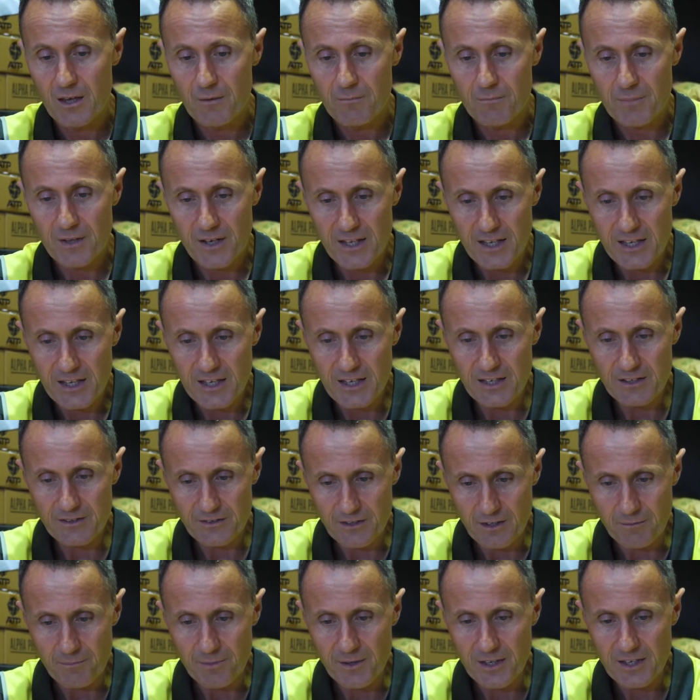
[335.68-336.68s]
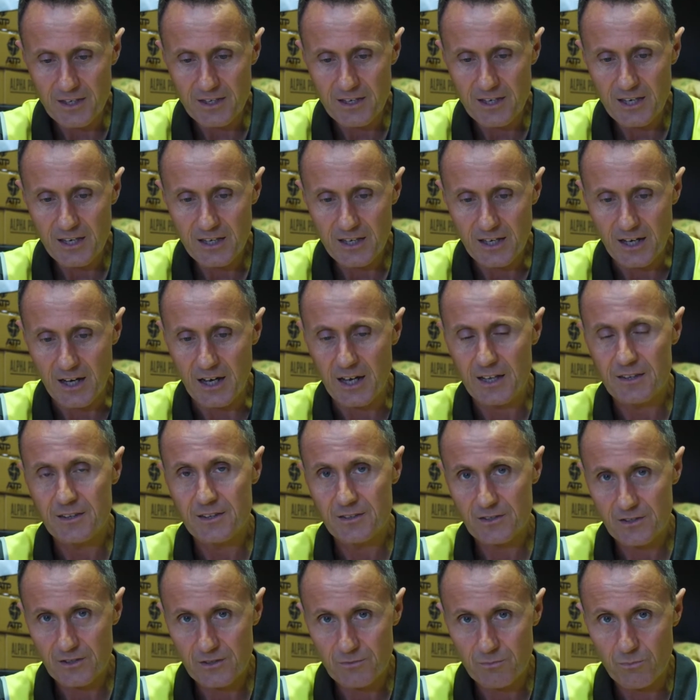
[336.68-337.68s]
But here's the big kicker, and
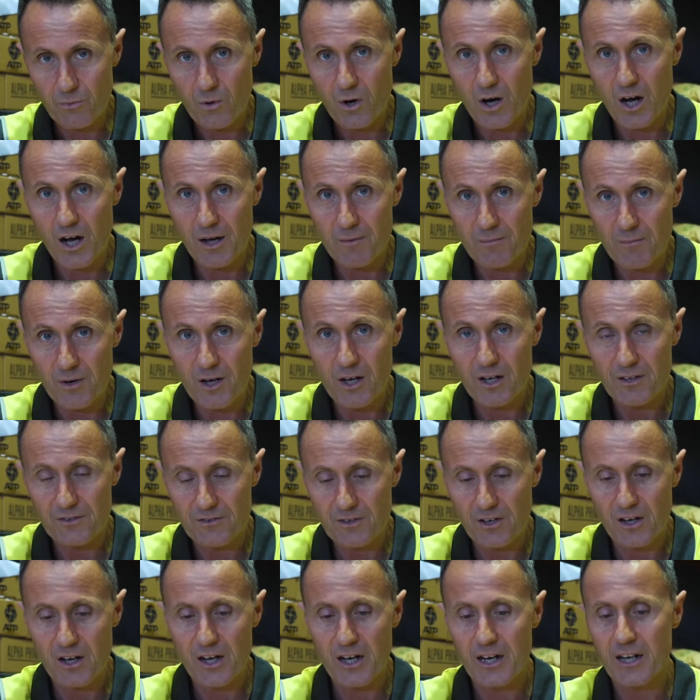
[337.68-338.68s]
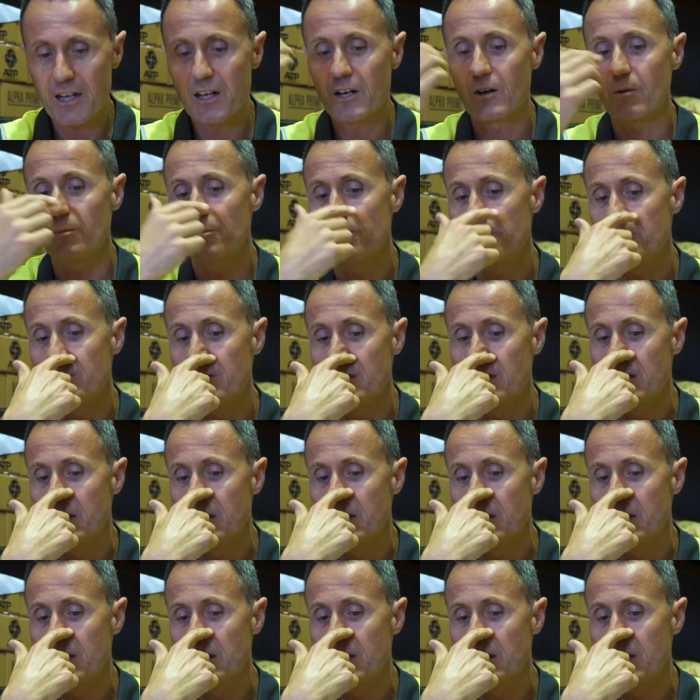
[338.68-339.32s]
this is why my diet helped.